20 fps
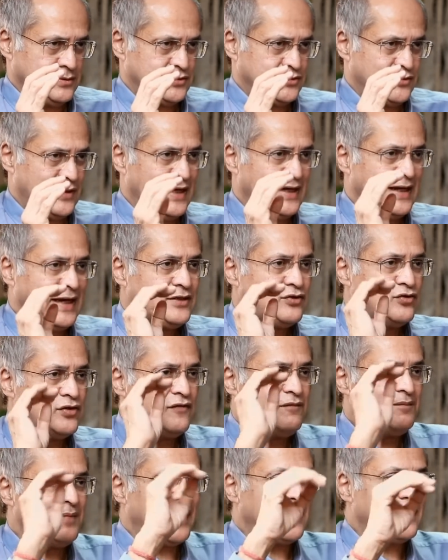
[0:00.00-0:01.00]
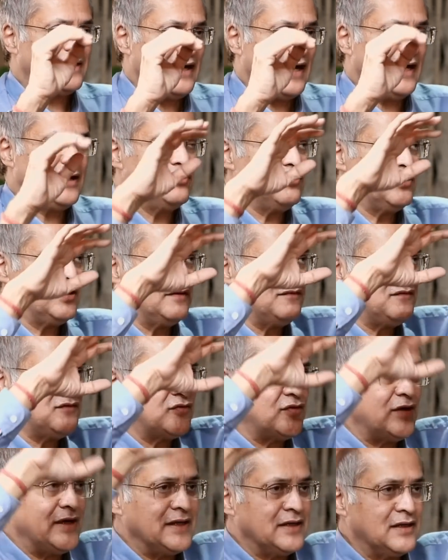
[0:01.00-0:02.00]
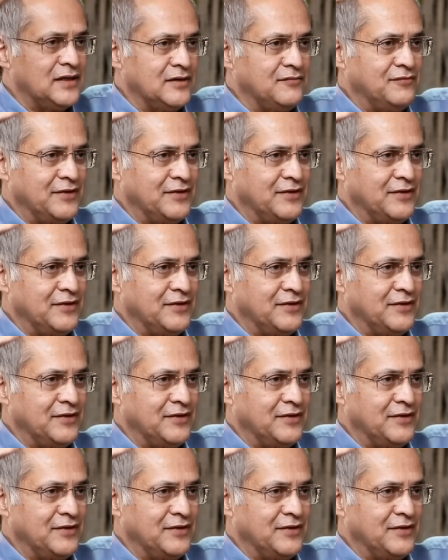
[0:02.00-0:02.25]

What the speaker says: So I like to give practical, I don't give theoretical